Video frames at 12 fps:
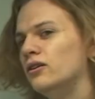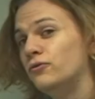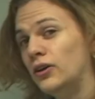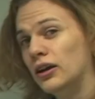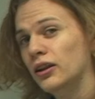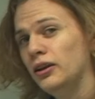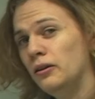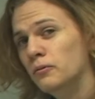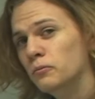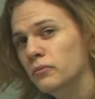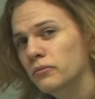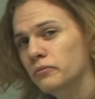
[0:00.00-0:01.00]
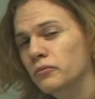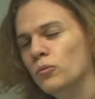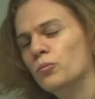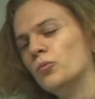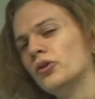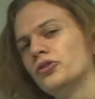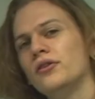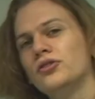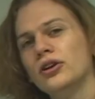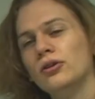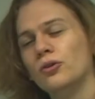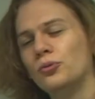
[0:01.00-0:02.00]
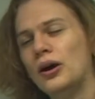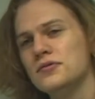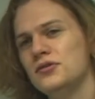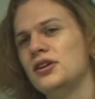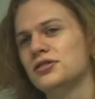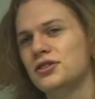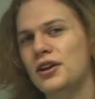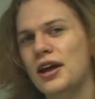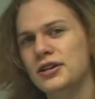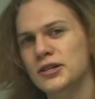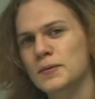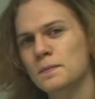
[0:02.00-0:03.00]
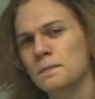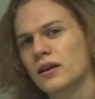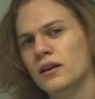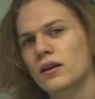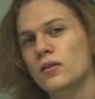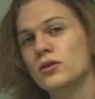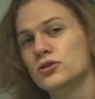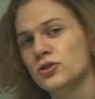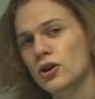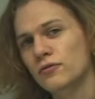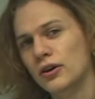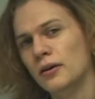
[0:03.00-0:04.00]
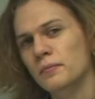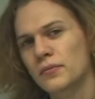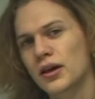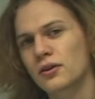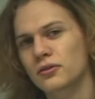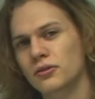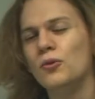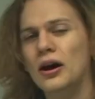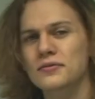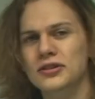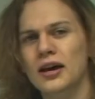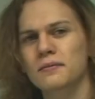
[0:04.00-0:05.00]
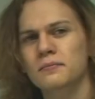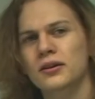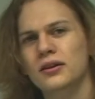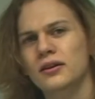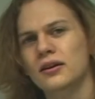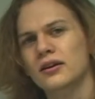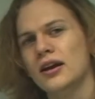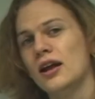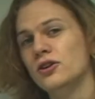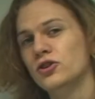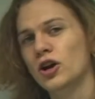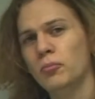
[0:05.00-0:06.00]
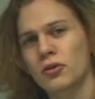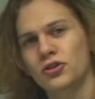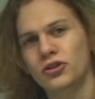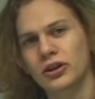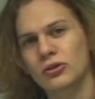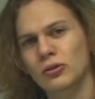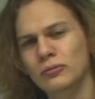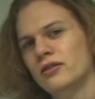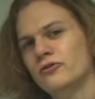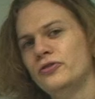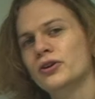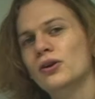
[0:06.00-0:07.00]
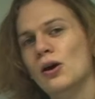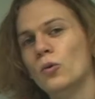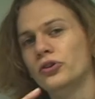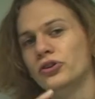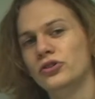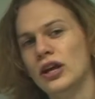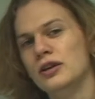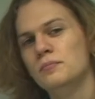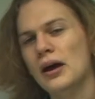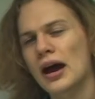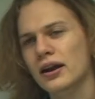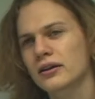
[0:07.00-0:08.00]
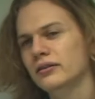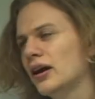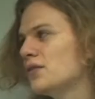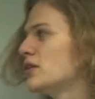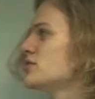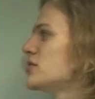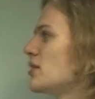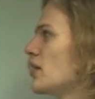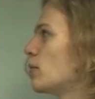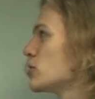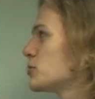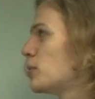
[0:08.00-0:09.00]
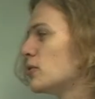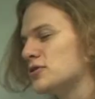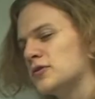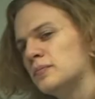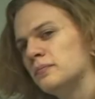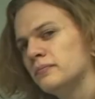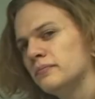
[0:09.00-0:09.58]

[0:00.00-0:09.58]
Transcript: Finally, once the signal arrives at the destination, the server that it arrives at can interpret the signal, figure out what to send back, and then send that response.